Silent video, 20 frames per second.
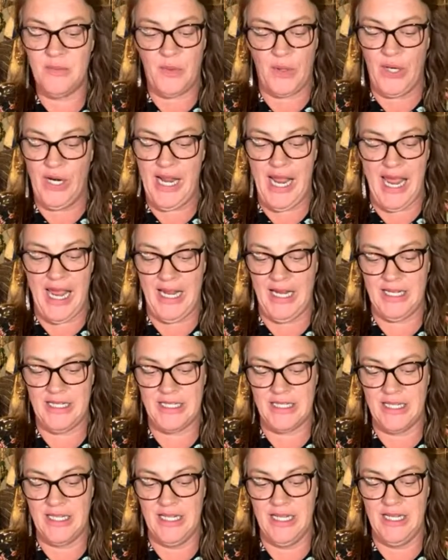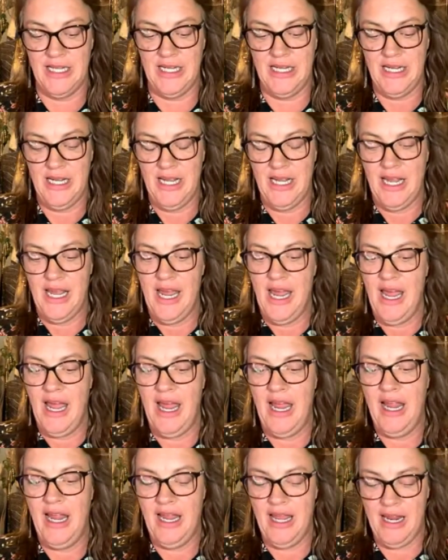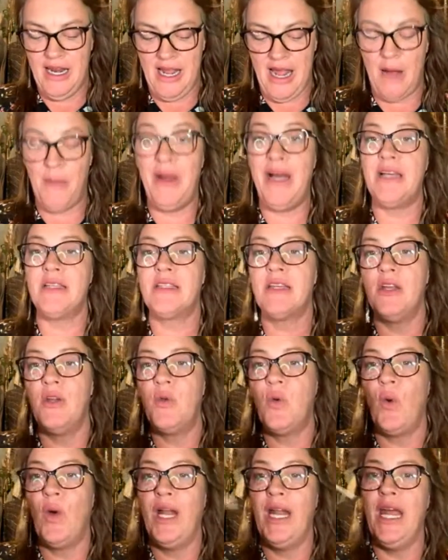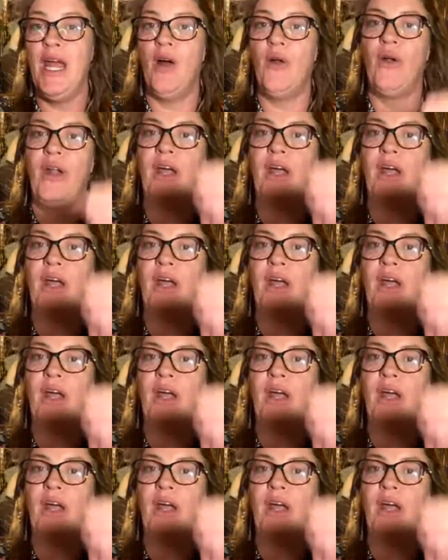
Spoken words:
pretty excellent. And I'm asking 20 on